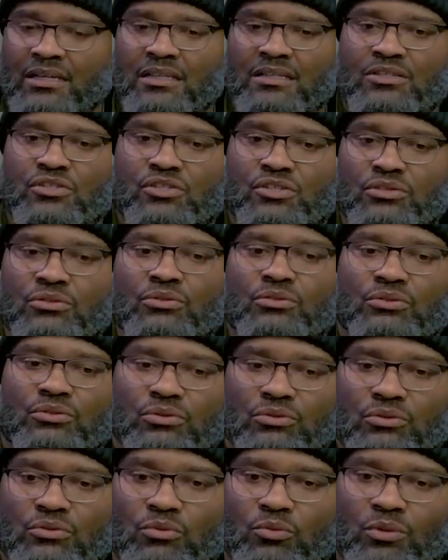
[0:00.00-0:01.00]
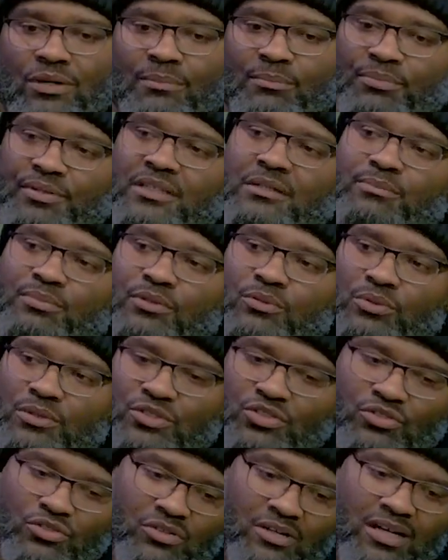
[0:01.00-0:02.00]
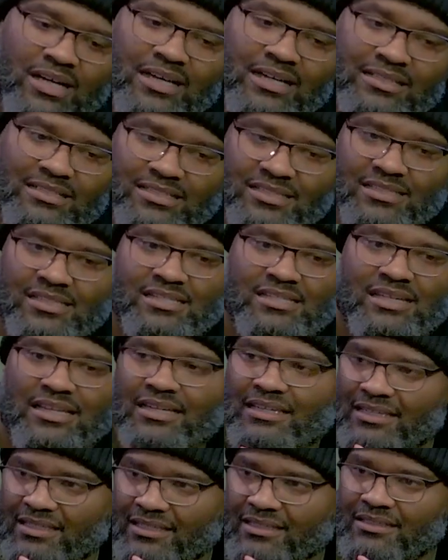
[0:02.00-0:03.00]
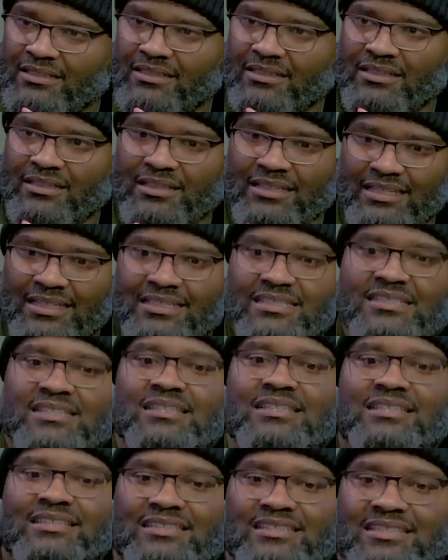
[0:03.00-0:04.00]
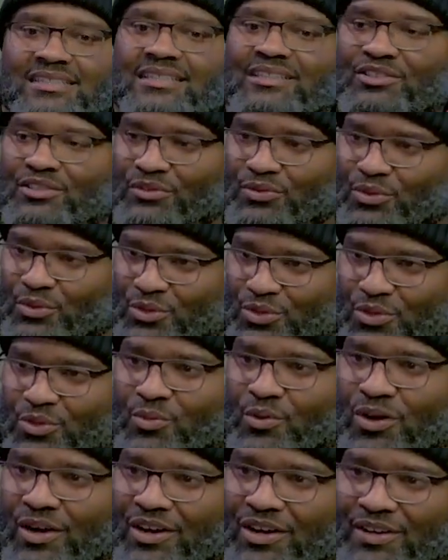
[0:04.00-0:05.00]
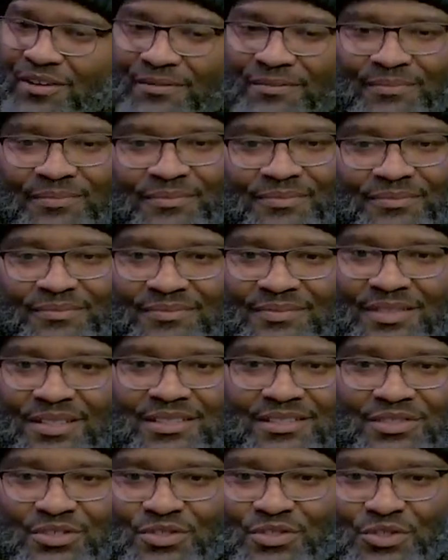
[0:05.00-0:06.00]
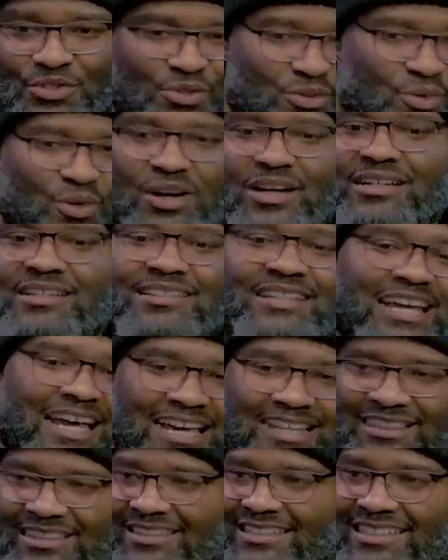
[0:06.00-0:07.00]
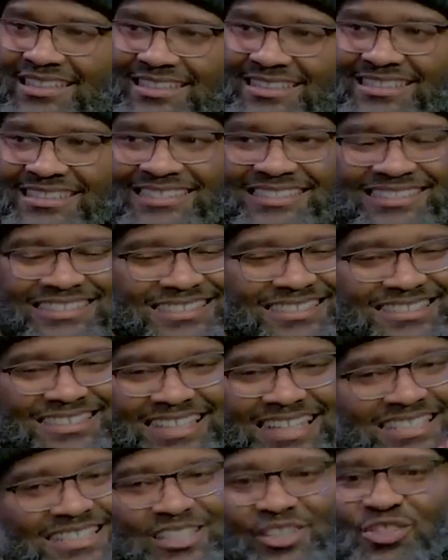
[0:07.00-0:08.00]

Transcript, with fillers: to what people would try to say is the extent of who you are. Mm -hmm. You are a good athlete. Mm -hmm. That's just